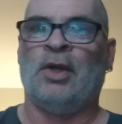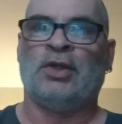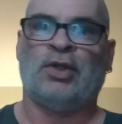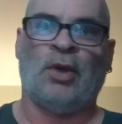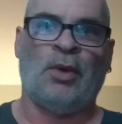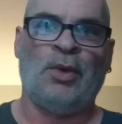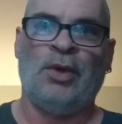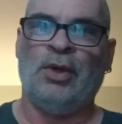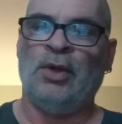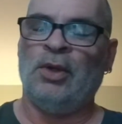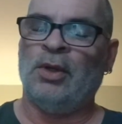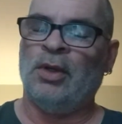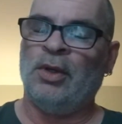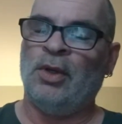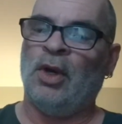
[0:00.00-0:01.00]
so
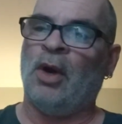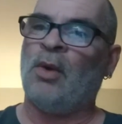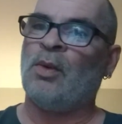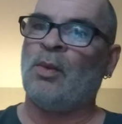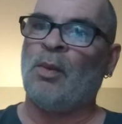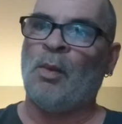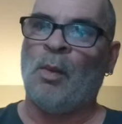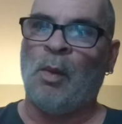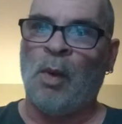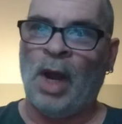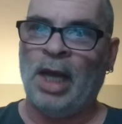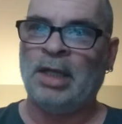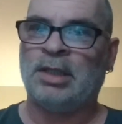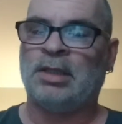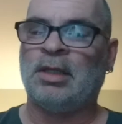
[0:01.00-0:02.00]
you don't
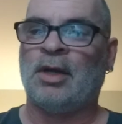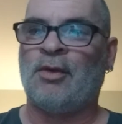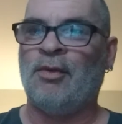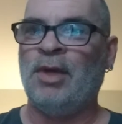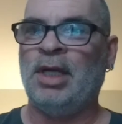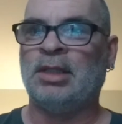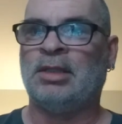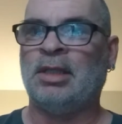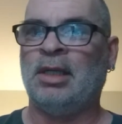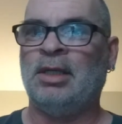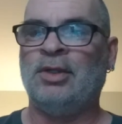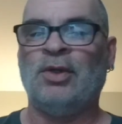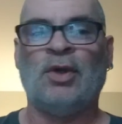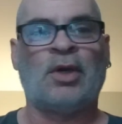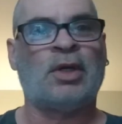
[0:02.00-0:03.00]
waste the
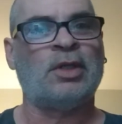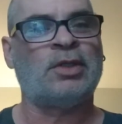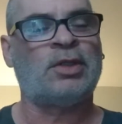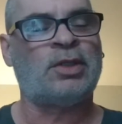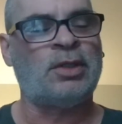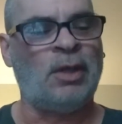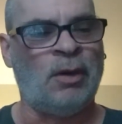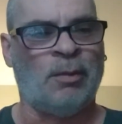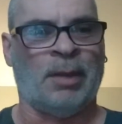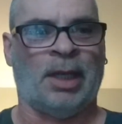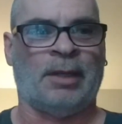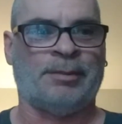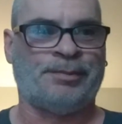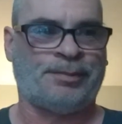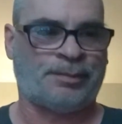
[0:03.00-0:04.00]
creatine you're
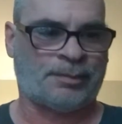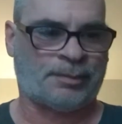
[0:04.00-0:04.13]
consuming.